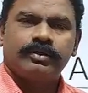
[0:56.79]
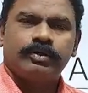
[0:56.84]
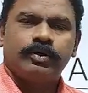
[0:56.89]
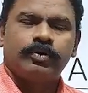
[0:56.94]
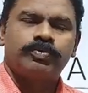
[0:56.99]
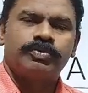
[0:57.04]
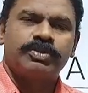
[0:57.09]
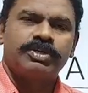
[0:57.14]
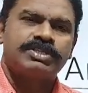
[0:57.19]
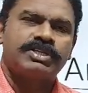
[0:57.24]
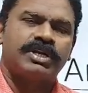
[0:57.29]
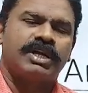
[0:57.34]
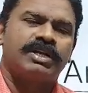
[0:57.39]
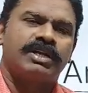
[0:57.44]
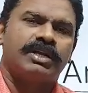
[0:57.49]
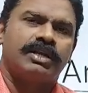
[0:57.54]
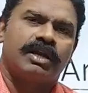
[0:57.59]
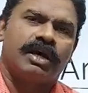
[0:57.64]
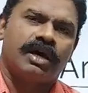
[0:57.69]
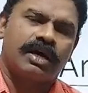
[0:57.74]
Gupta's
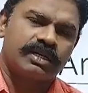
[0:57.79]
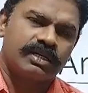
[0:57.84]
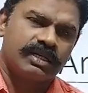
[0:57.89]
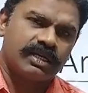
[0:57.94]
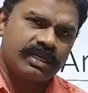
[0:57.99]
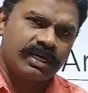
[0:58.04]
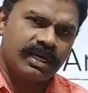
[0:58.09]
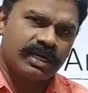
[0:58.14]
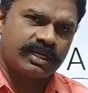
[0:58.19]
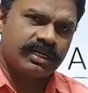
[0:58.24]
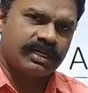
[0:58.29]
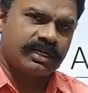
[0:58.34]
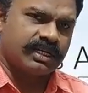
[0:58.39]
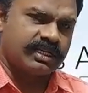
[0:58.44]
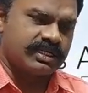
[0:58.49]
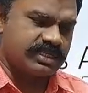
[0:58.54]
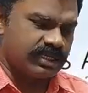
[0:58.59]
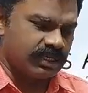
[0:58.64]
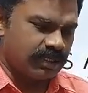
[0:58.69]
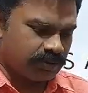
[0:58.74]
art and
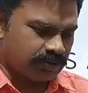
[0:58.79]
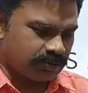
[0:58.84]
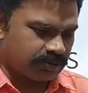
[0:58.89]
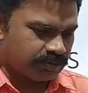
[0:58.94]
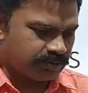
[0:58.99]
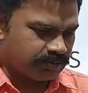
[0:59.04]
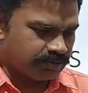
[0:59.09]
architecture?